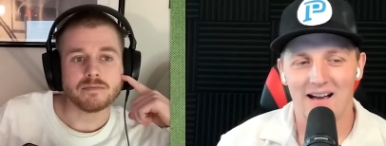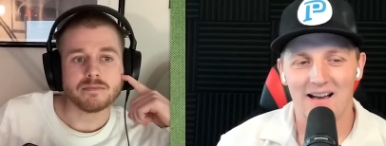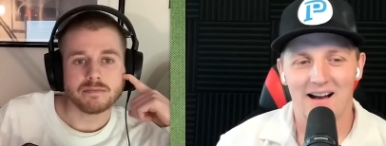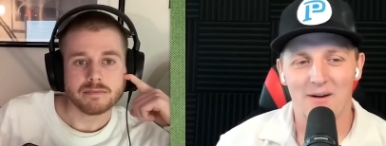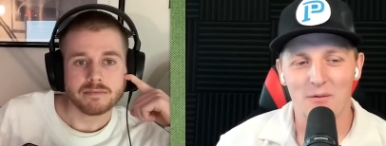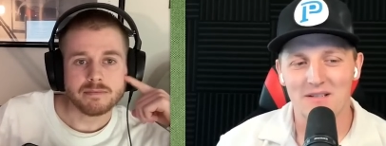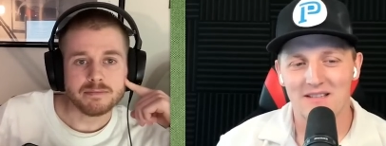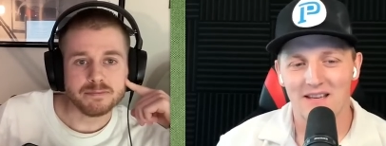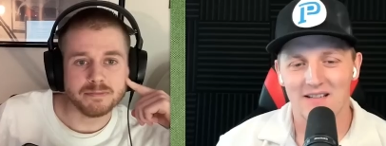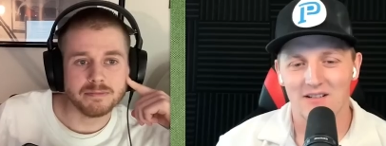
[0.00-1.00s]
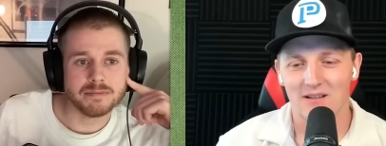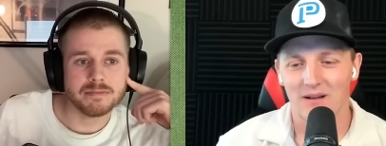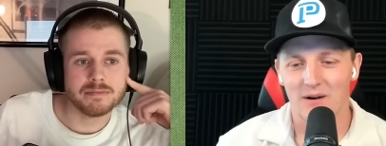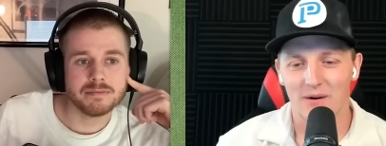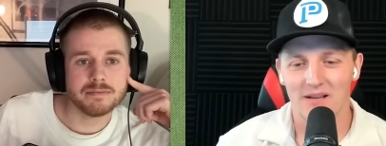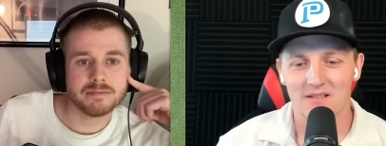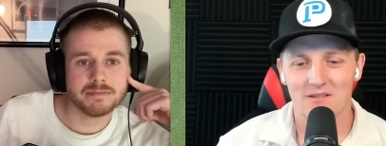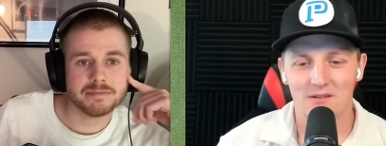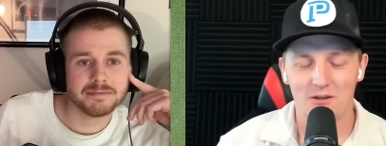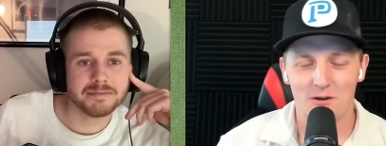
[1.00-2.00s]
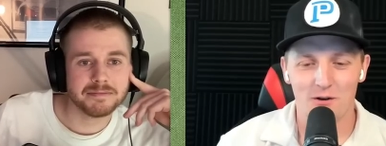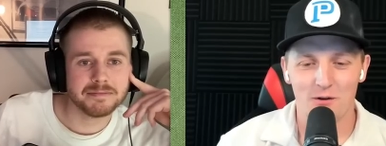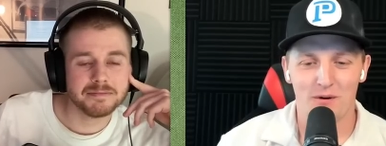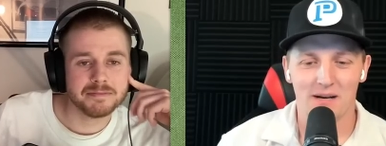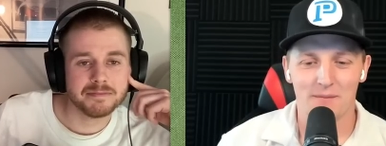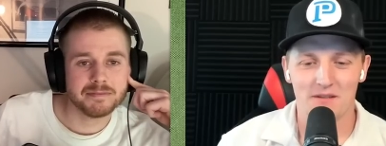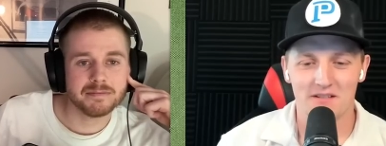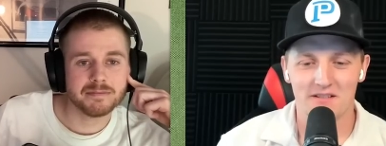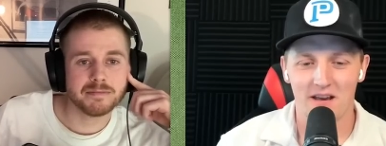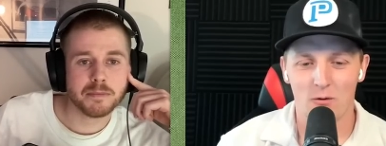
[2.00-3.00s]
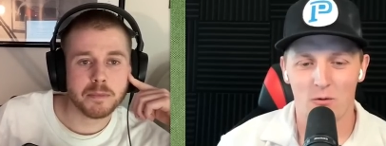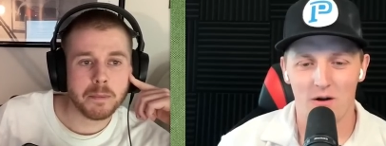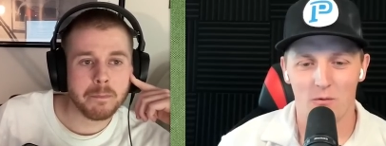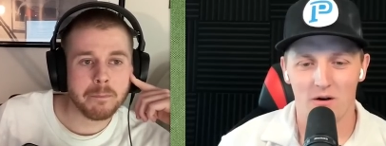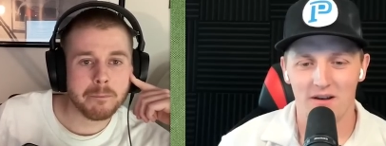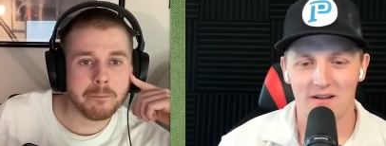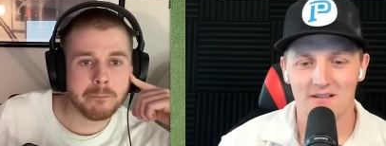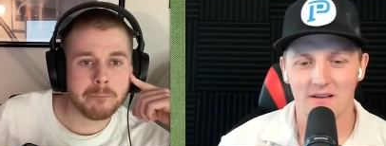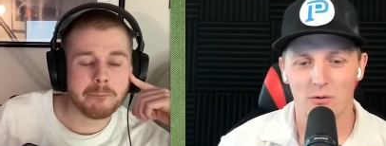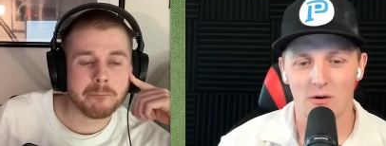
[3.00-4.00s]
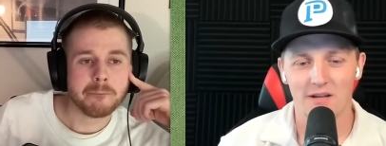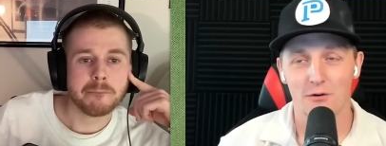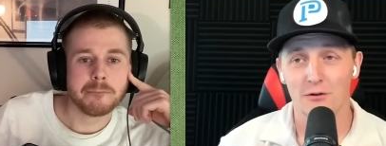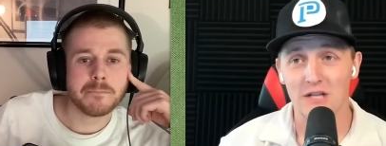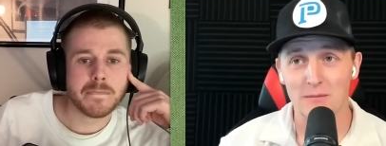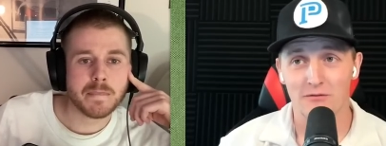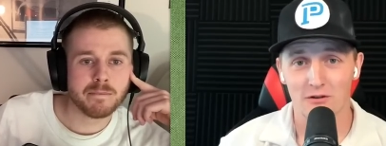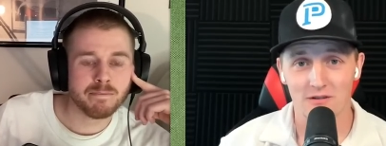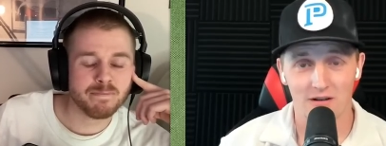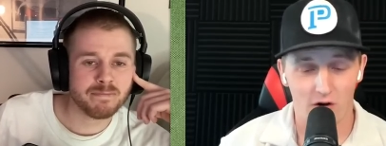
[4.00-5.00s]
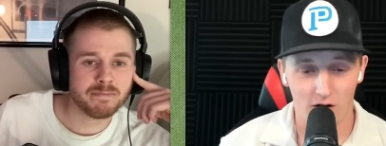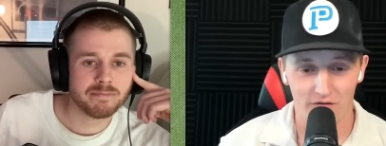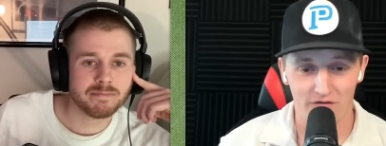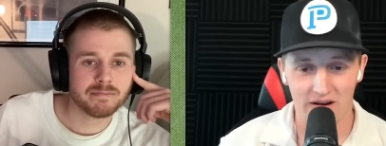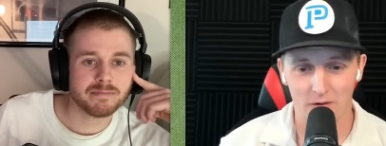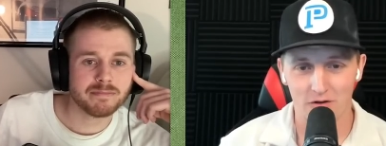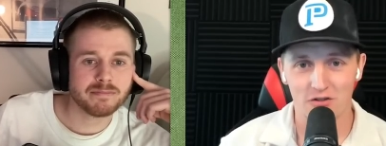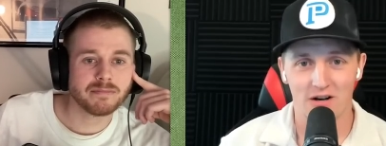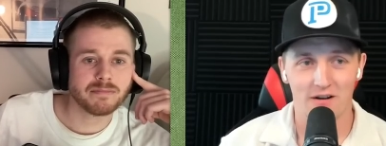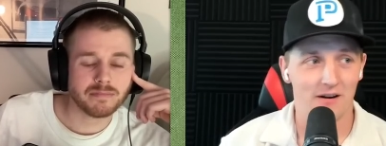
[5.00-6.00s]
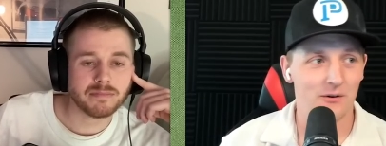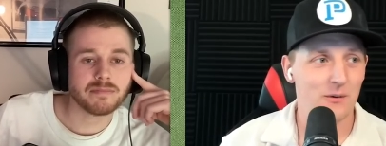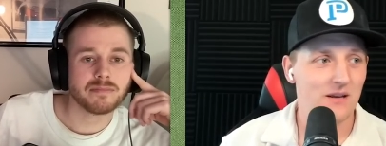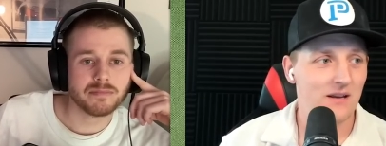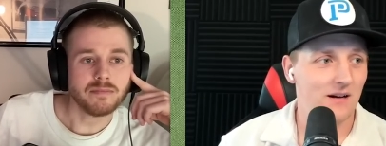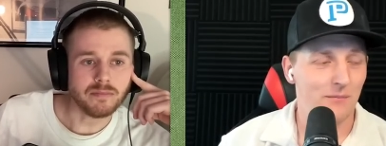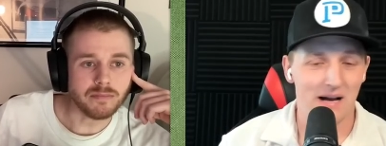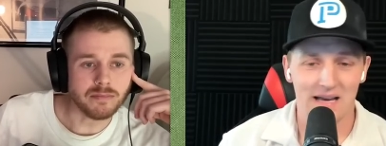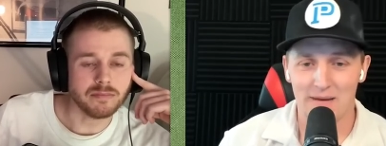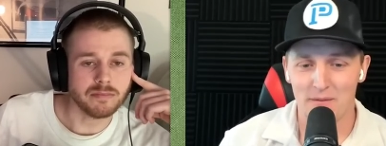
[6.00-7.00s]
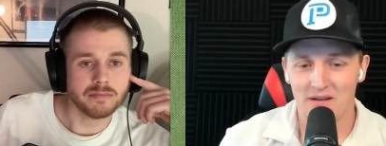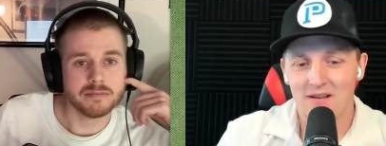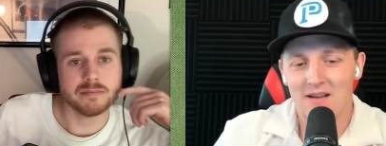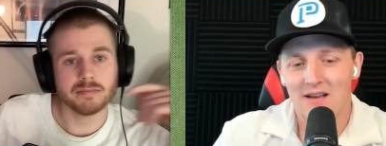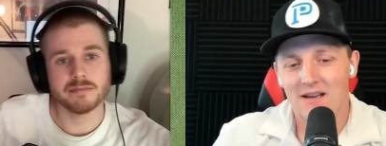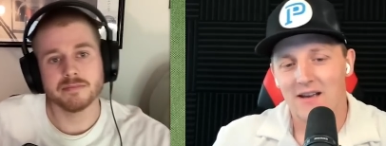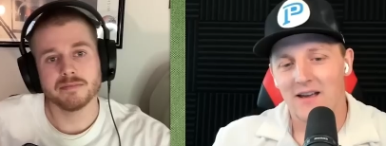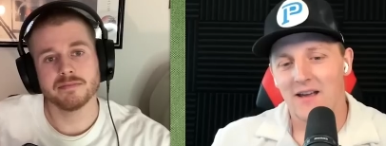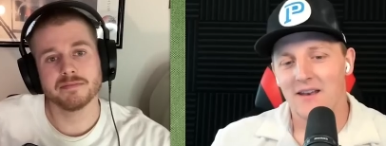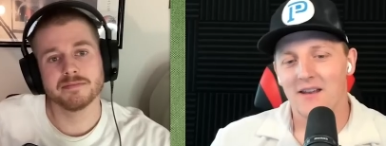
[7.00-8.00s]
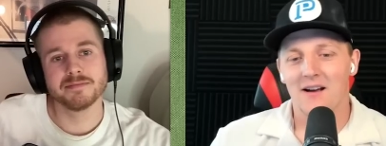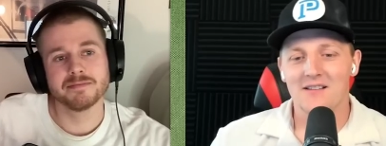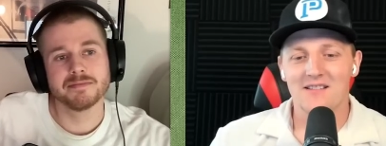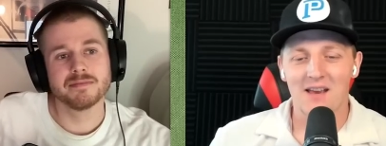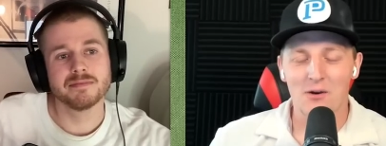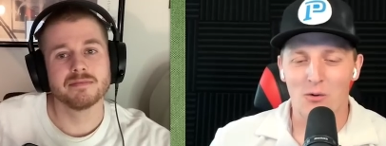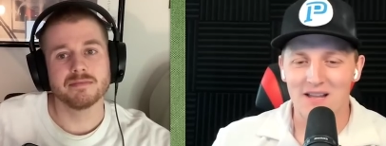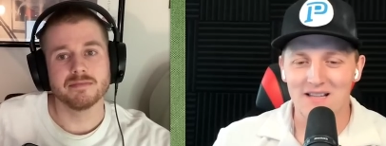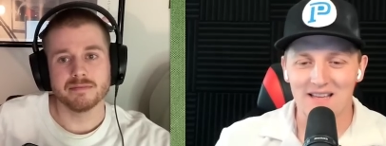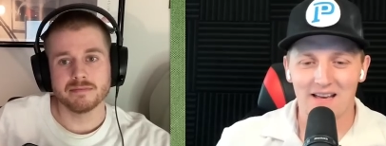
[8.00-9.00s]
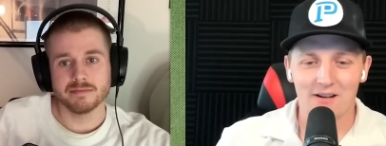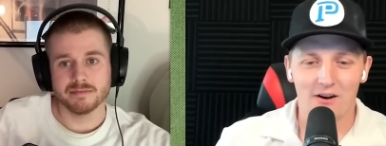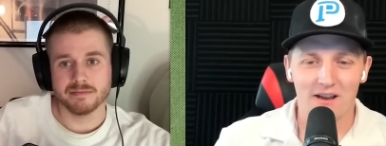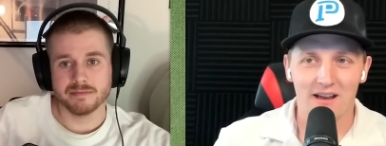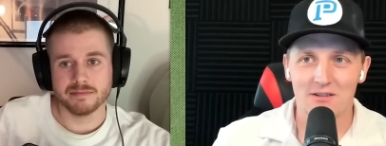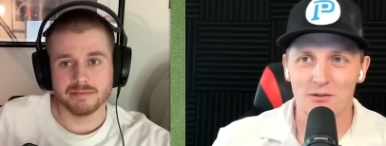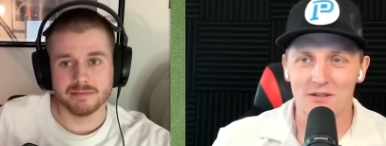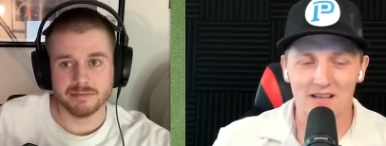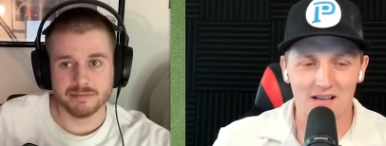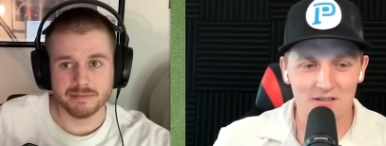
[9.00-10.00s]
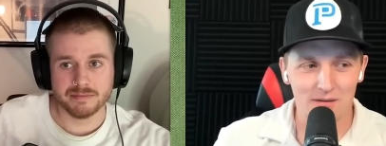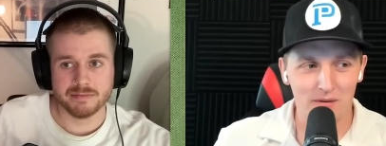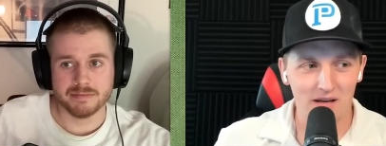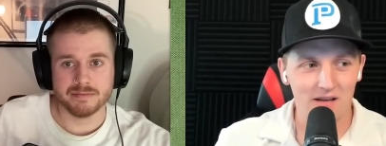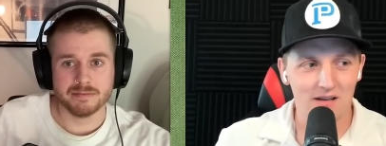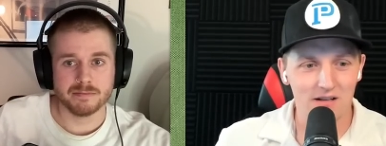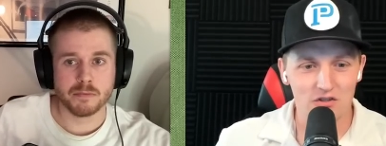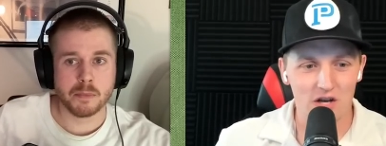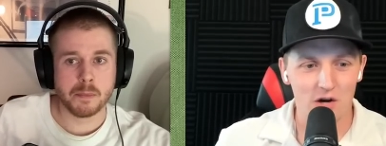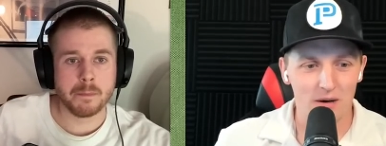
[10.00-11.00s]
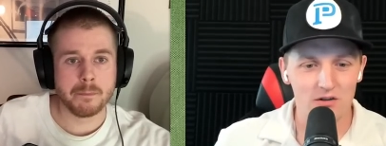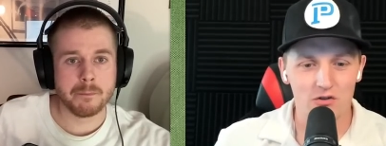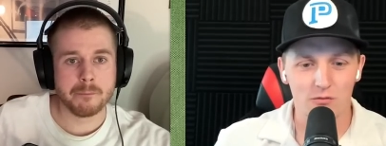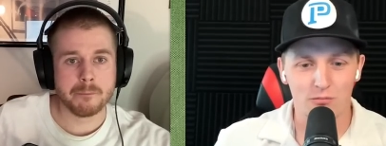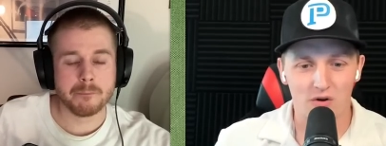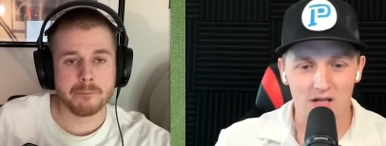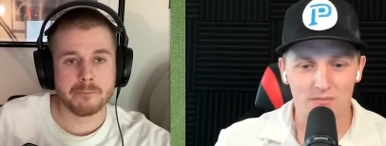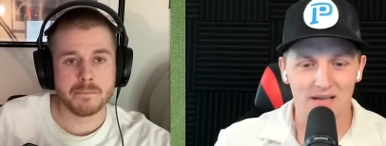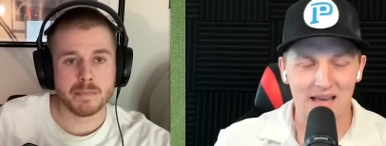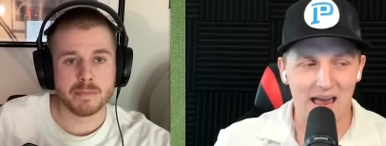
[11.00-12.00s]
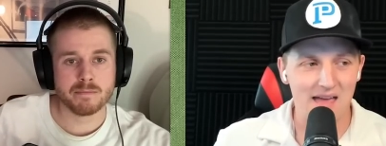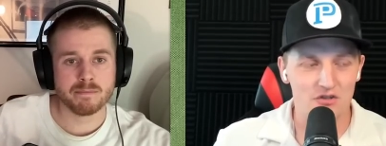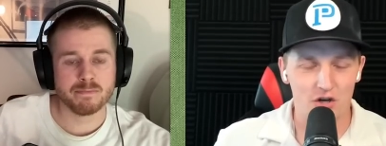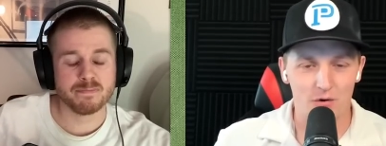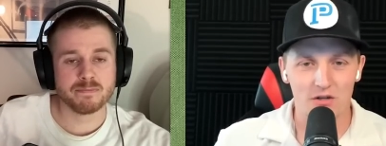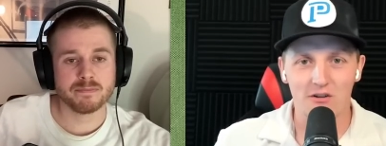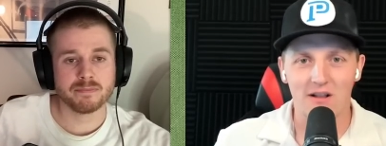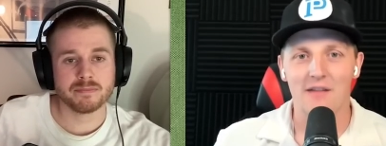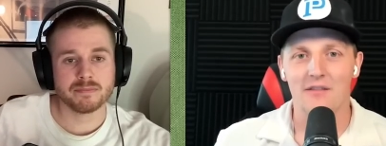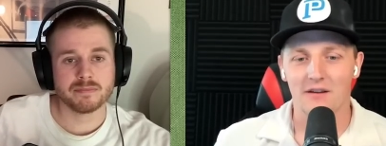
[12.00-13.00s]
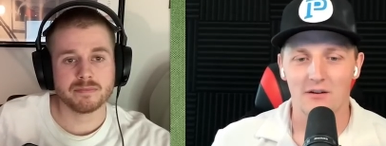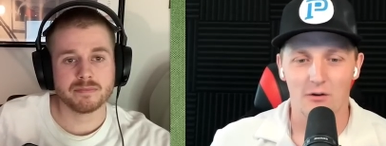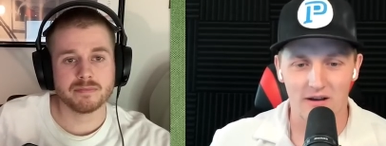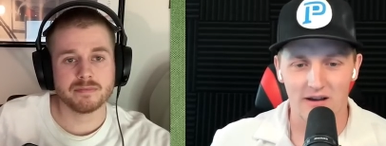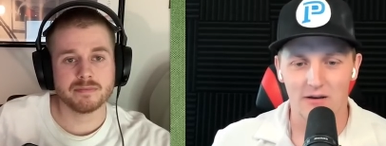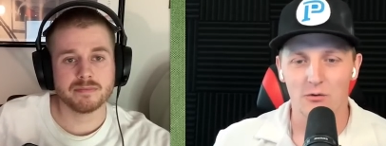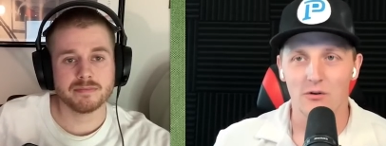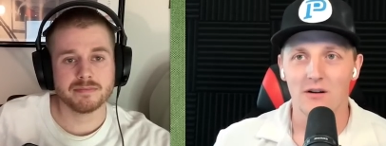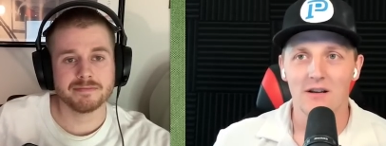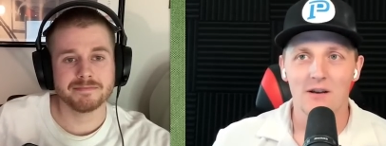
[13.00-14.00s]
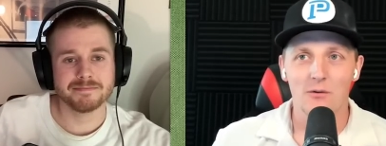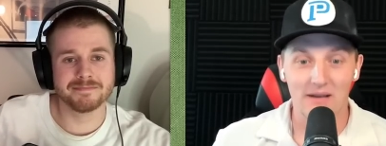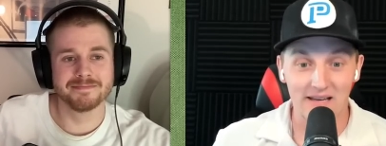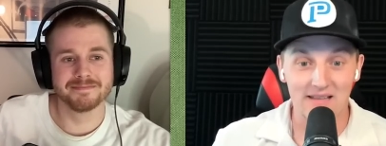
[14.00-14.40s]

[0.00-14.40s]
Speaker 1: I, I always think it's hilarious. You know, you bring up the Saquon one. And it's like, well, Edgerrin James, first off, Hall of Famer, shout out, uh, Miami. And uh, Saquon, it's like, okay, so this guy's going to be a generational prospect and a generational athlete. Okay, cool. We